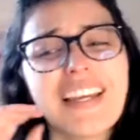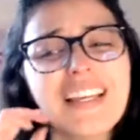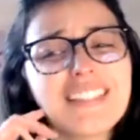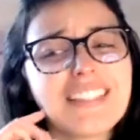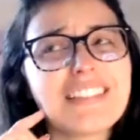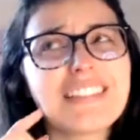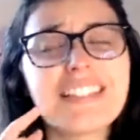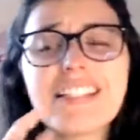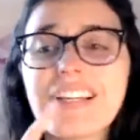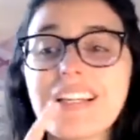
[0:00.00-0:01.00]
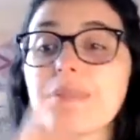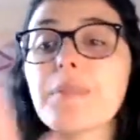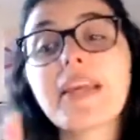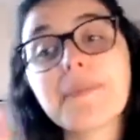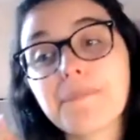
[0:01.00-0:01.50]
yeah, seriously, I'm
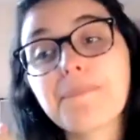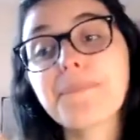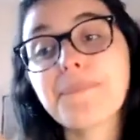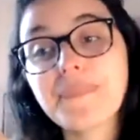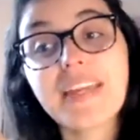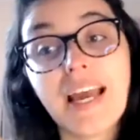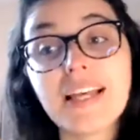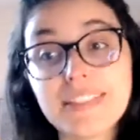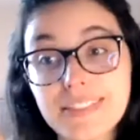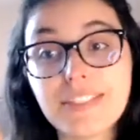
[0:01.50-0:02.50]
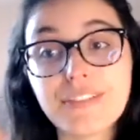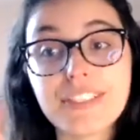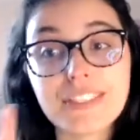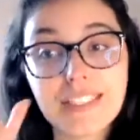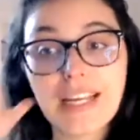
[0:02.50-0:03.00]
like, yes,
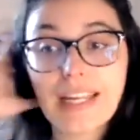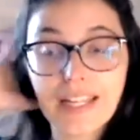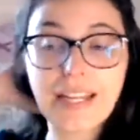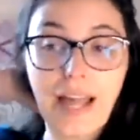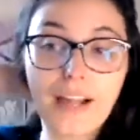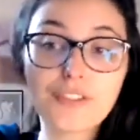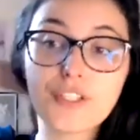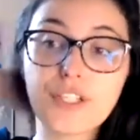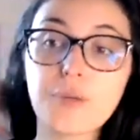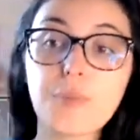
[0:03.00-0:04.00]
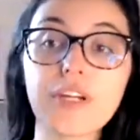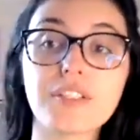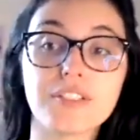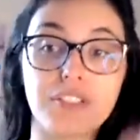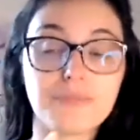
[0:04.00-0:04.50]
seriously, it actually
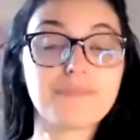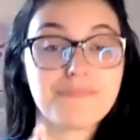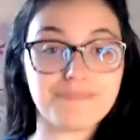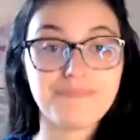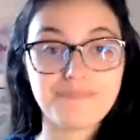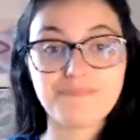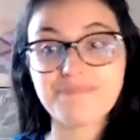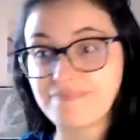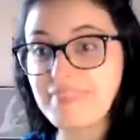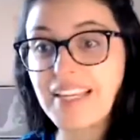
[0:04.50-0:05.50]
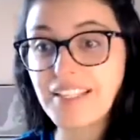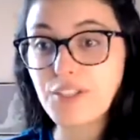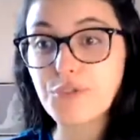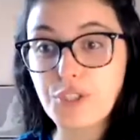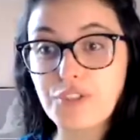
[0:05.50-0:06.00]
works. Like,
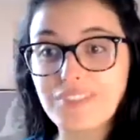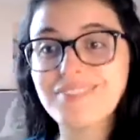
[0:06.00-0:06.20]
no joke.